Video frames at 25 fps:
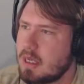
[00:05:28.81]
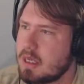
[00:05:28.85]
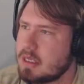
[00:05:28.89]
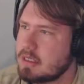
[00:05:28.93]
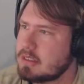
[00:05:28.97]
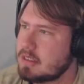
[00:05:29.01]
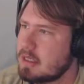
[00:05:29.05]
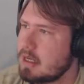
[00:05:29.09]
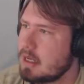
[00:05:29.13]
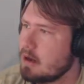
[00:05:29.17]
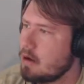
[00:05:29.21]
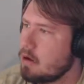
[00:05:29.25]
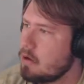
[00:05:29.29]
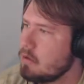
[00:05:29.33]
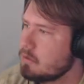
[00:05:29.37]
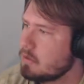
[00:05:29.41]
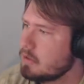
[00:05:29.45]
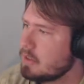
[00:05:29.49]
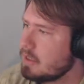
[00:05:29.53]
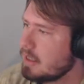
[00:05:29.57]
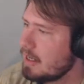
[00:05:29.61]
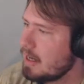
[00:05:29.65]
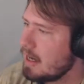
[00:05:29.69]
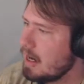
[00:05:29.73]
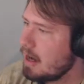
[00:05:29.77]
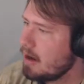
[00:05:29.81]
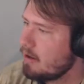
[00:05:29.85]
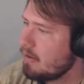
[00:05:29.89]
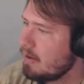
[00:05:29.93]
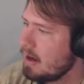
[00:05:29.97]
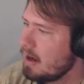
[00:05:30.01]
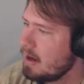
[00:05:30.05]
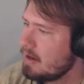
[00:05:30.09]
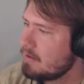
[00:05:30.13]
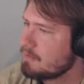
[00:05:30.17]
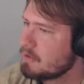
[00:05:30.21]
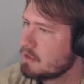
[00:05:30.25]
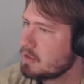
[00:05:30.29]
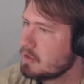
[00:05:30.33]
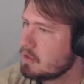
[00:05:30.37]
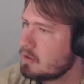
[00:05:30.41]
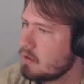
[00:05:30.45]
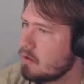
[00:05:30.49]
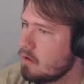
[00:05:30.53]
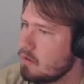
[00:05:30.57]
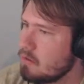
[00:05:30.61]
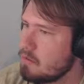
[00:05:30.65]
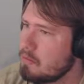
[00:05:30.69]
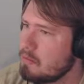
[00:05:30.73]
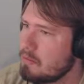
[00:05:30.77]
Yes, I. Holy cow, I have
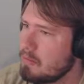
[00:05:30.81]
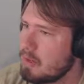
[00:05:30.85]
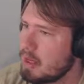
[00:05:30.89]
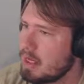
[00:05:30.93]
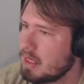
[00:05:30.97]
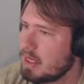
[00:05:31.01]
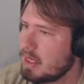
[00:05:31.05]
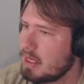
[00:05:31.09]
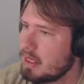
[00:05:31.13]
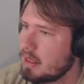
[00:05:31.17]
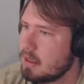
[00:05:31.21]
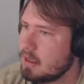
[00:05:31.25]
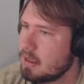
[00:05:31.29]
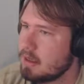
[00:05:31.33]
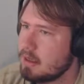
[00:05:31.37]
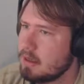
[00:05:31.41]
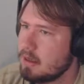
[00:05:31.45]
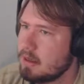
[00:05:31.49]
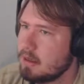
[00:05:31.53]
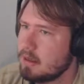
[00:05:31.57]
so many.